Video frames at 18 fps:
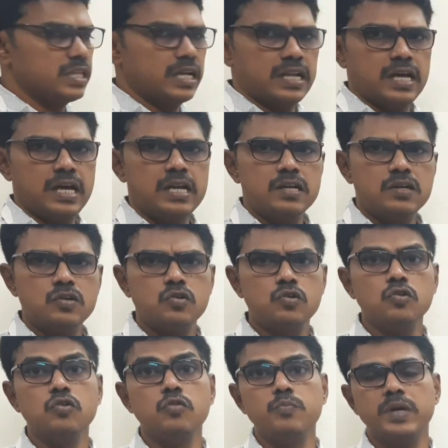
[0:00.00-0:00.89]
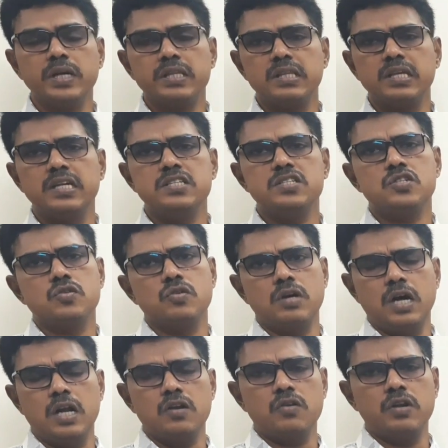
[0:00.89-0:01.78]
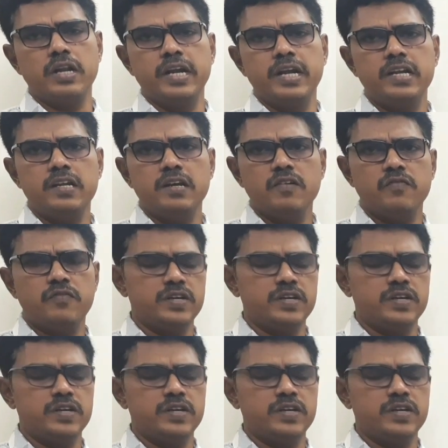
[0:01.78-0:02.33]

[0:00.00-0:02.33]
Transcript: There are two methods to calculate.